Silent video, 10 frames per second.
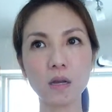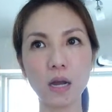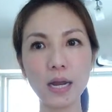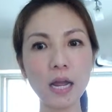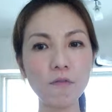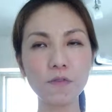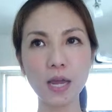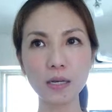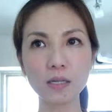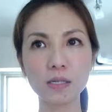I have
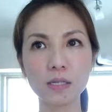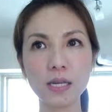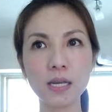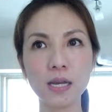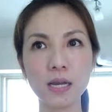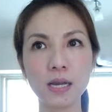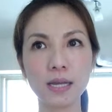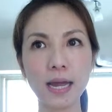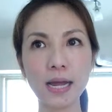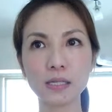yet to see
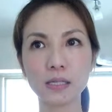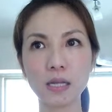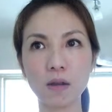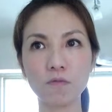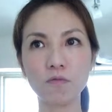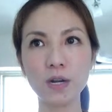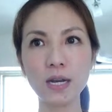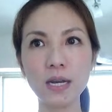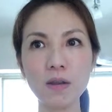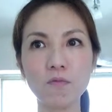cats that
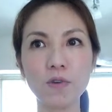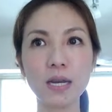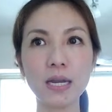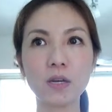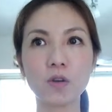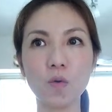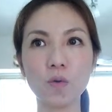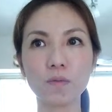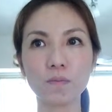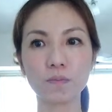really, really don't
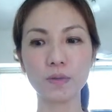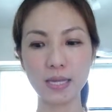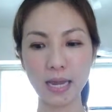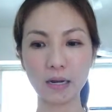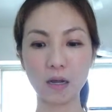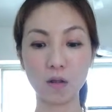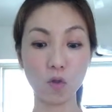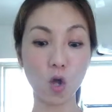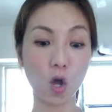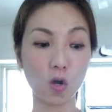get along.